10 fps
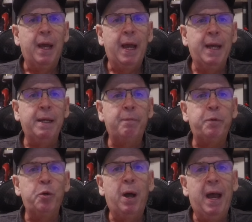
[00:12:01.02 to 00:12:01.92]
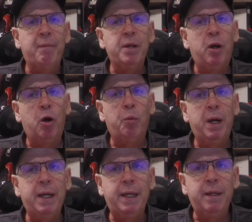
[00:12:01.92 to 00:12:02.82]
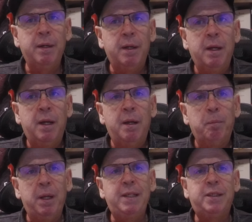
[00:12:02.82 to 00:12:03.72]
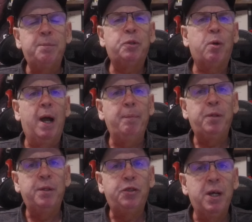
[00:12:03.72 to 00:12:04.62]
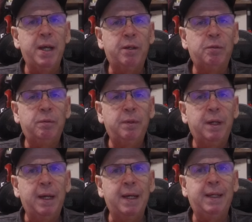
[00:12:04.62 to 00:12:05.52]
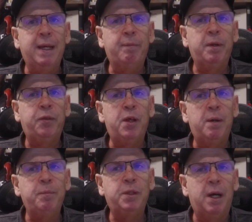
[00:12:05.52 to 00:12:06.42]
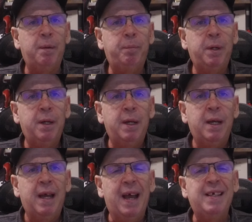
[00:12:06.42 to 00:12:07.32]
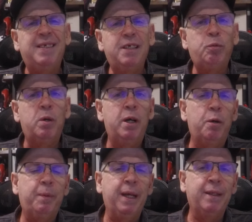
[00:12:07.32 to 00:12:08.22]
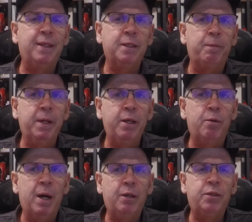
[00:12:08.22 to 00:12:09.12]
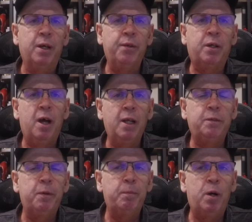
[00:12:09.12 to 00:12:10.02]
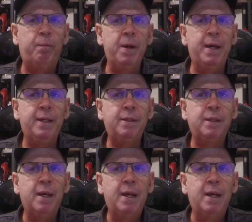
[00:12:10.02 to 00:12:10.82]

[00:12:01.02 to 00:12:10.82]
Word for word: And if you haven't already, please subscribe to the channel and give a thumbs up as this will help get this video out to other college football fans.